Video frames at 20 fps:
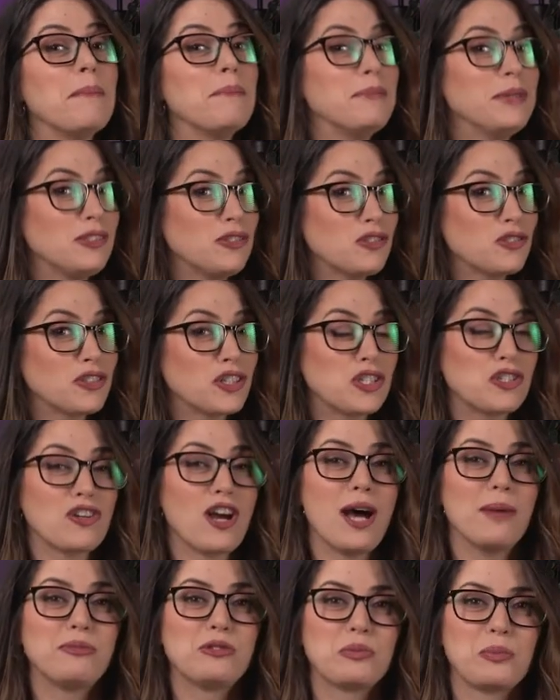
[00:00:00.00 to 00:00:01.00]
mystery
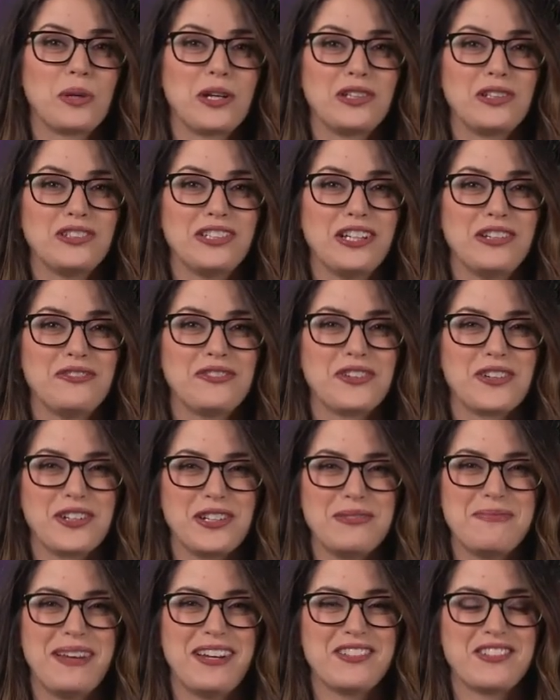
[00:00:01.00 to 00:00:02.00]
drops sprinkled in for
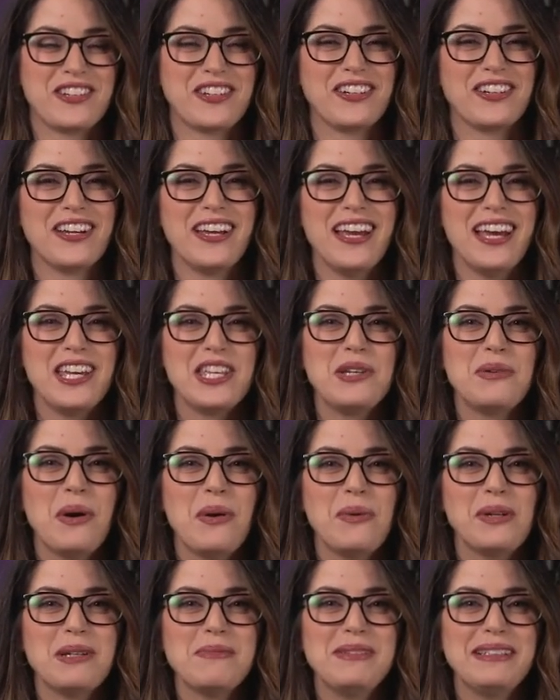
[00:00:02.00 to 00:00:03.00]
good measure. You
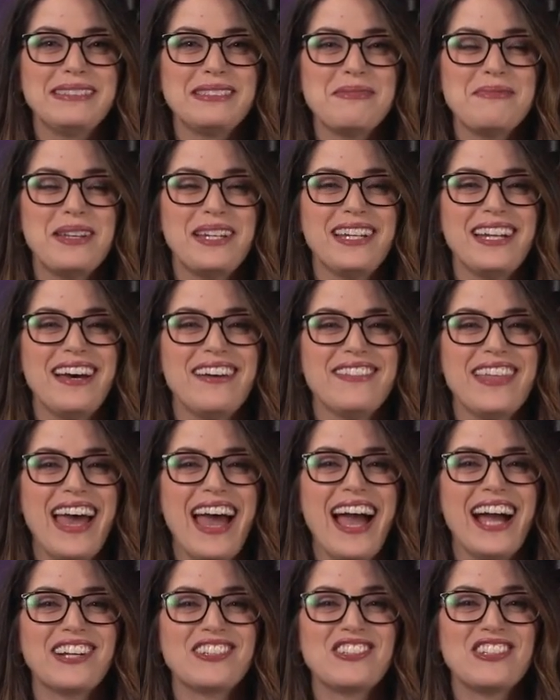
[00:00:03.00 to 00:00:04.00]
won't want to miss a minute of the
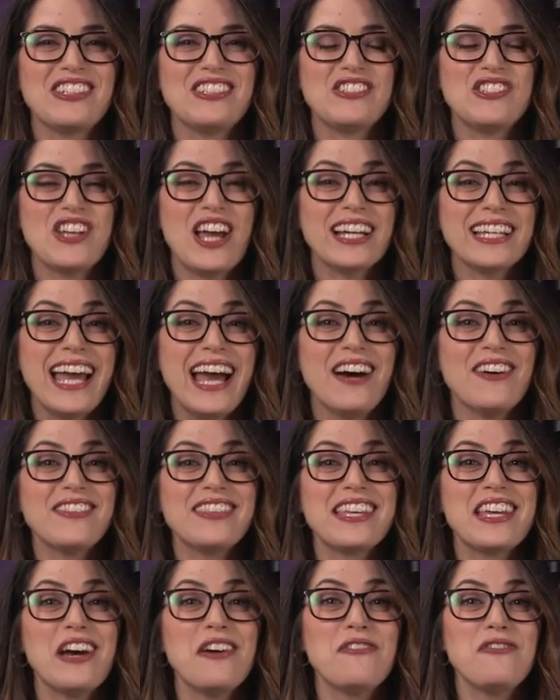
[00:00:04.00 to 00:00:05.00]
action. Check out
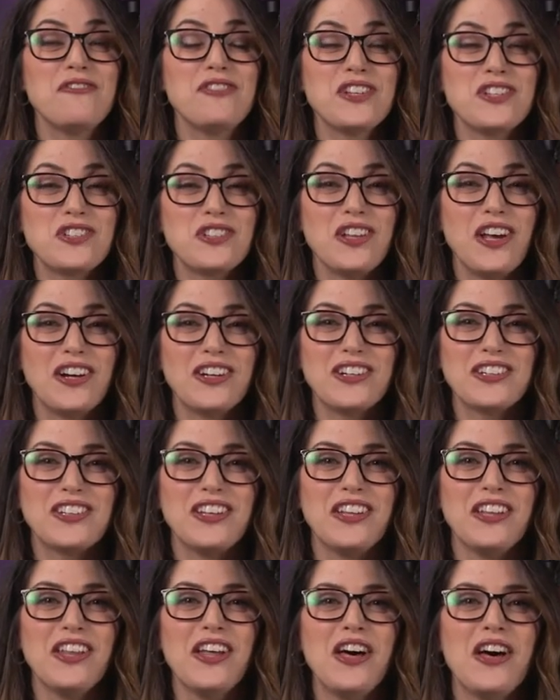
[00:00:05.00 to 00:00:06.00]
the official
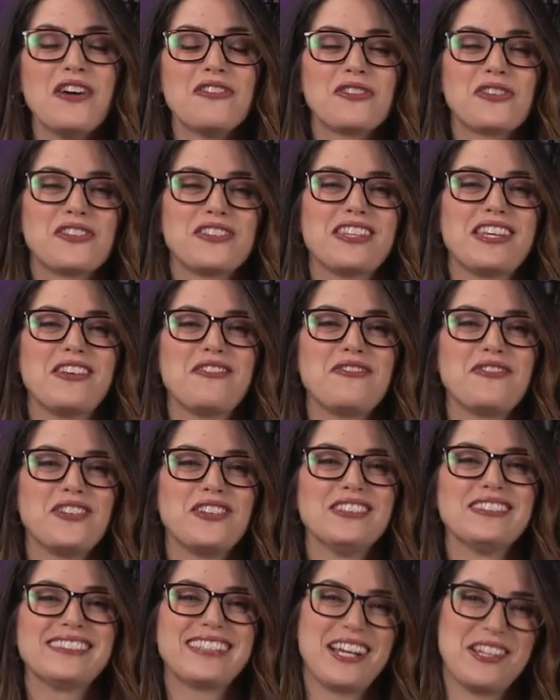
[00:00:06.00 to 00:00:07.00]
article for the
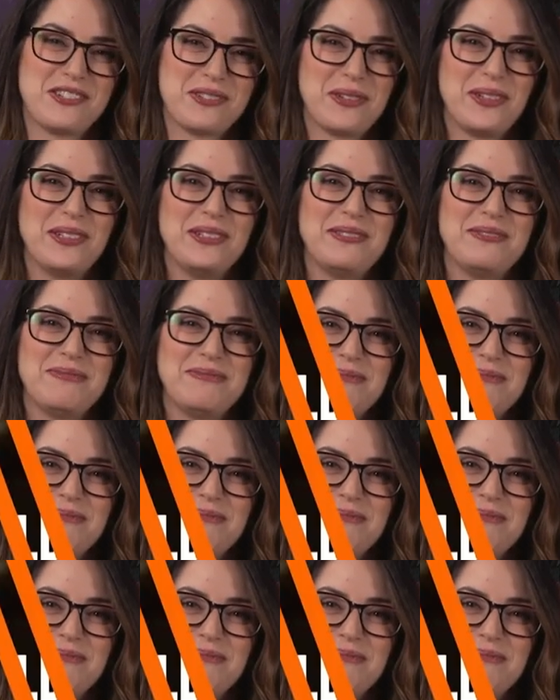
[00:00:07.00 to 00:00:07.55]
full schedule.